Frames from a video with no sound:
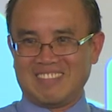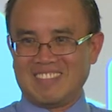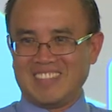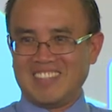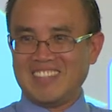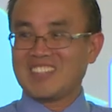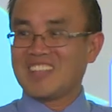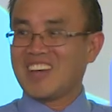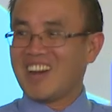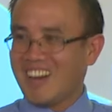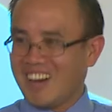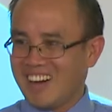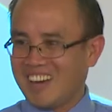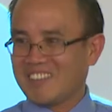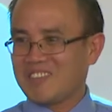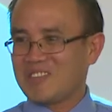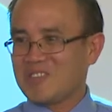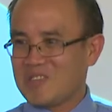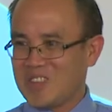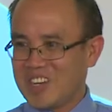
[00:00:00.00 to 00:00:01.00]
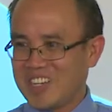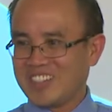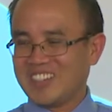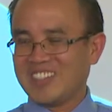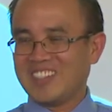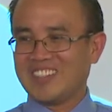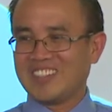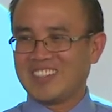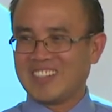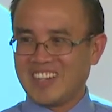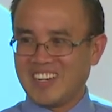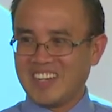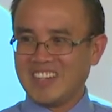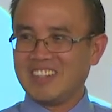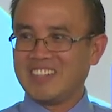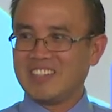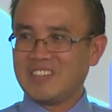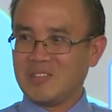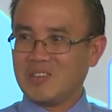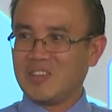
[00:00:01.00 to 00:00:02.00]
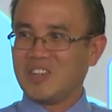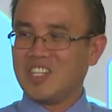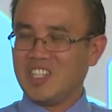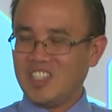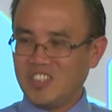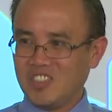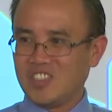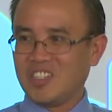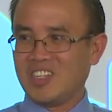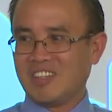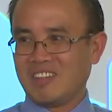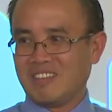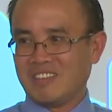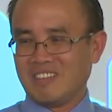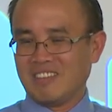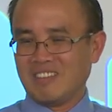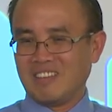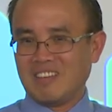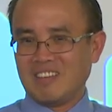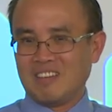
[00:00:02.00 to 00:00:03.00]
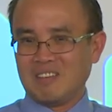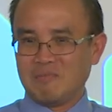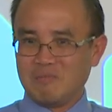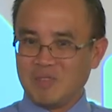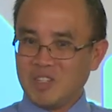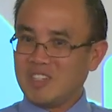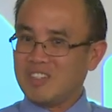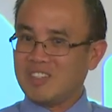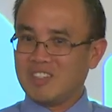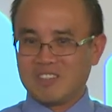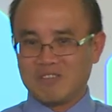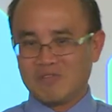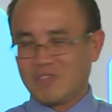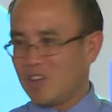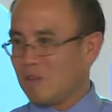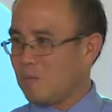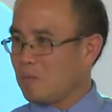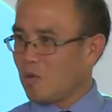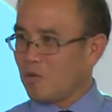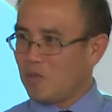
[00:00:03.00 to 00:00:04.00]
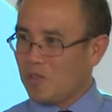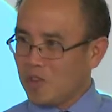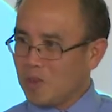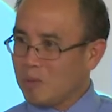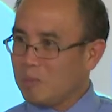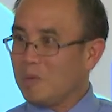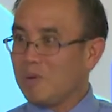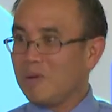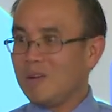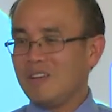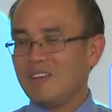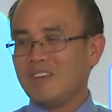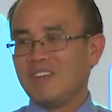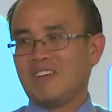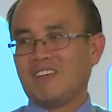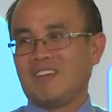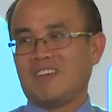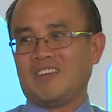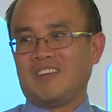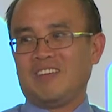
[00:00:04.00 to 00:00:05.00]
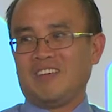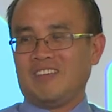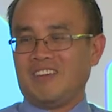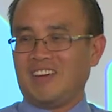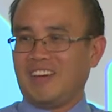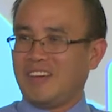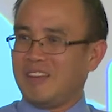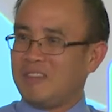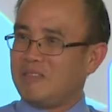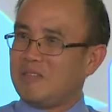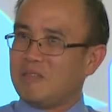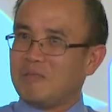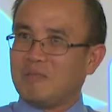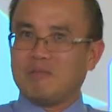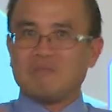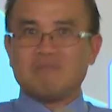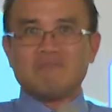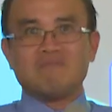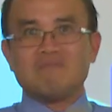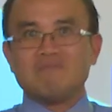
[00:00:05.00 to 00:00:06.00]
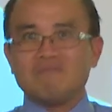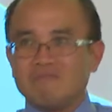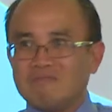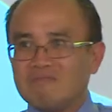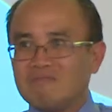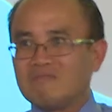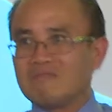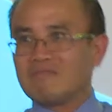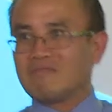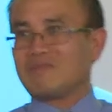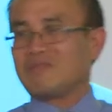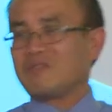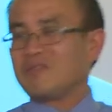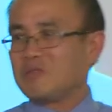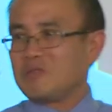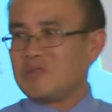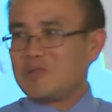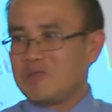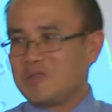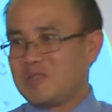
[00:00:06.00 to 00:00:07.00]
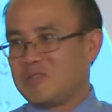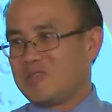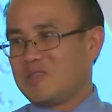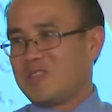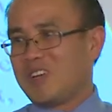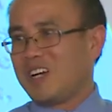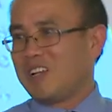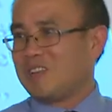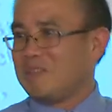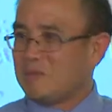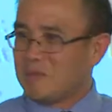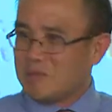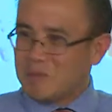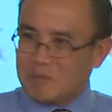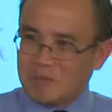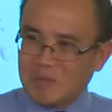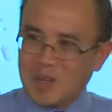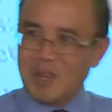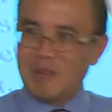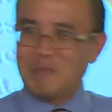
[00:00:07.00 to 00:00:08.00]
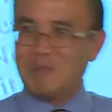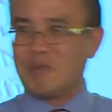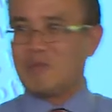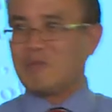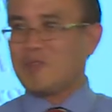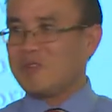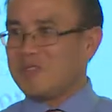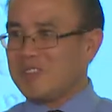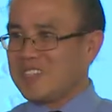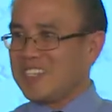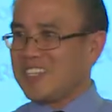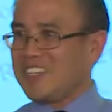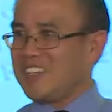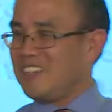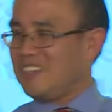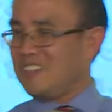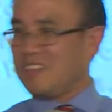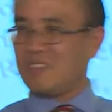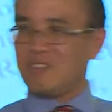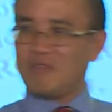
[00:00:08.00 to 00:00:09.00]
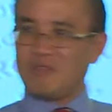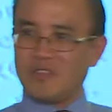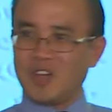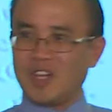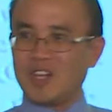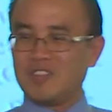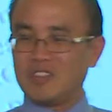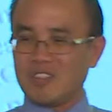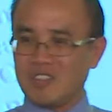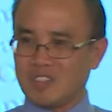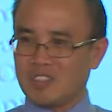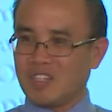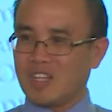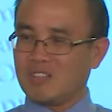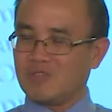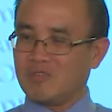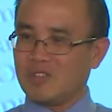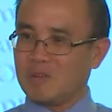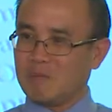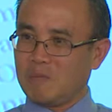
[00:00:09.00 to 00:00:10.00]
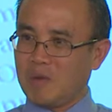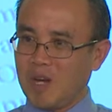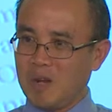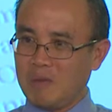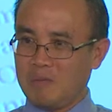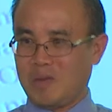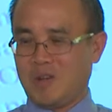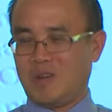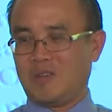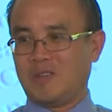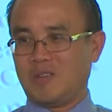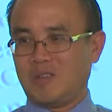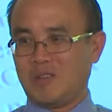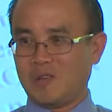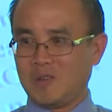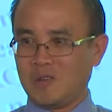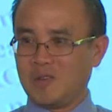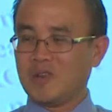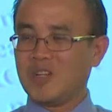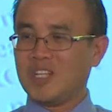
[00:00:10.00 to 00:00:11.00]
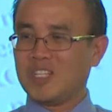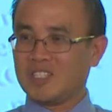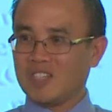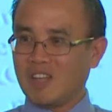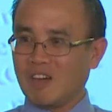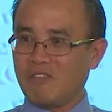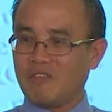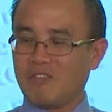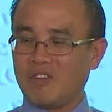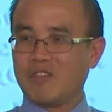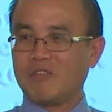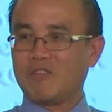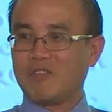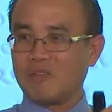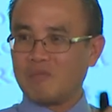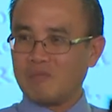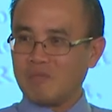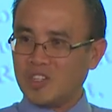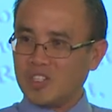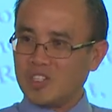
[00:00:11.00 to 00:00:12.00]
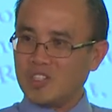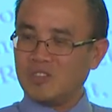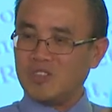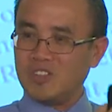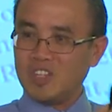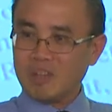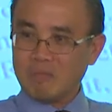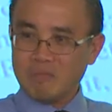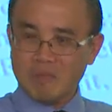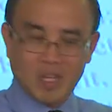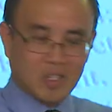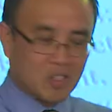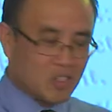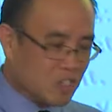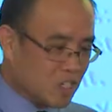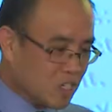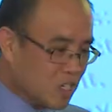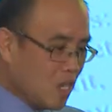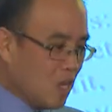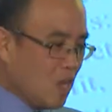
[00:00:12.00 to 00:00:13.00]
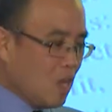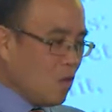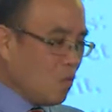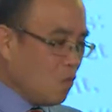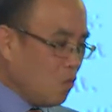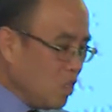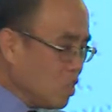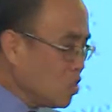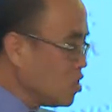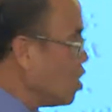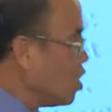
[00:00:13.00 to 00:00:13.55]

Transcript: It's a hard question, right? It's not easy. Business is very profitable, and well, many people will say this is a very successful department, although they suffer from these unique measures, which